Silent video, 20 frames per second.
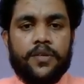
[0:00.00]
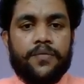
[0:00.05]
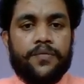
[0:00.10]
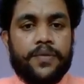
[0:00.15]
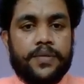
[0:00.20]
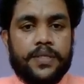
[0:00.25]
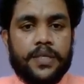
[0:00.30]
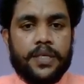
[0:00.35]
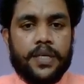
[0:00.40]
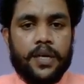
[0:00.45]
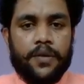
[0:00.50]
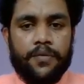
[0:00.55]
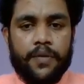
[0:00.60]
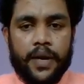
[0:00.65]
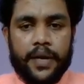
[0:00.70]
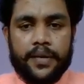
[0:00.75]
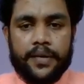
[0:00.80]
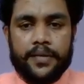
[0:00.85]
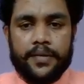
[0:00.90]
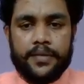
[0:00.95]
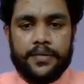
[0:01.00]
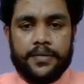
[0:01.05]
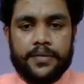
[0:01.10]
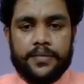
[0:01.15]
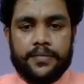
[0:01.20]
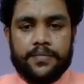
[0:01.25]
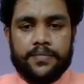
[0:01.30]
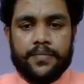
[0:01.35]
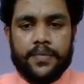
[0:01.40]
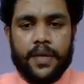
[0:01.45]
physical
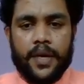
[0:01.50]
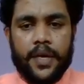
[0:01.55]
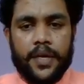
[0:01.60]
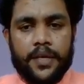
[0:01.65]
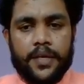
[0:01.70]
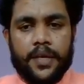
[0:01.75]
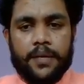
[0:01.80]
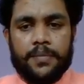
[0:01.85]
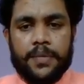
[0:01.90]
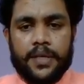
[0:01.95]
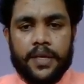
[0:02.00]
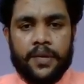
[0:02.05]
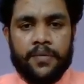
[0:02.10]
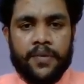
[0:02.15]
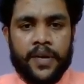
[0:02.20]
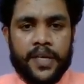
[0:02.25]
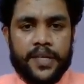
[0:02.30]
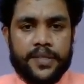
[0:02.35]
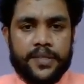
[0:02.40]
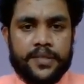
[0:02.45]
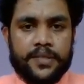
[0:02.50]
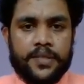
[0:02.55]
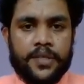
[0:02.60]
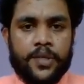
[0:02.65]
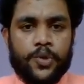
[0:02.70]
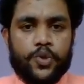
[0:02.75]
factors and chemical factors.